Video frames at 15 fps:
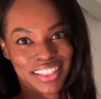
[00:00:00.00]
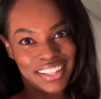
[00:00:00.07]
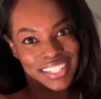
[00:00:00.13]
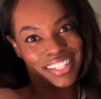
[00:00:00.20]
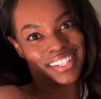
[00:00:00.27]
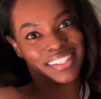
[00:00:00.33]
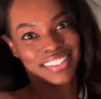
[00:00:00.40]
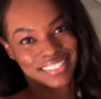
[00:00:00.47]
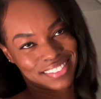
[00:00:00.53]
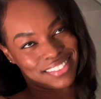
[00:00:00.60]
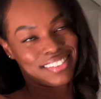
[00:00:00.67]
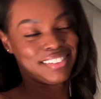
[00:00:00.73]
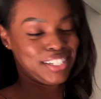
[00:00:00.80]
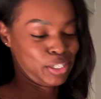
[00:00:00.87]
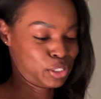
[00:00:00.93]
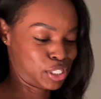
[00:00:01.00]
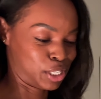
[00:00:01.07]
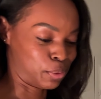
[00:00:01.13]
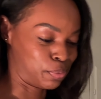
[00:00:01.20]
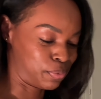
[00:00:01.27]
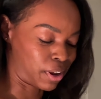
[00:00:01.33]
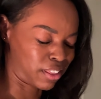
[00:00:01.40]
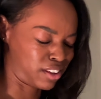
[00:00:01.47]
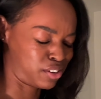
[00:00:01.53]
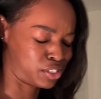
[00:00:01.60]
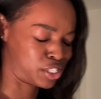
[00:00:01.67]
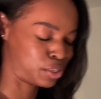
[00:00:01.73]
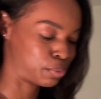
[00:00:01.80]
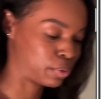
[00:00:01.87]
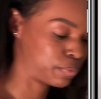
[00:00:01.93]
the YouTube, not
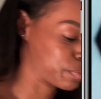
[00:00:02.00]
YouTube.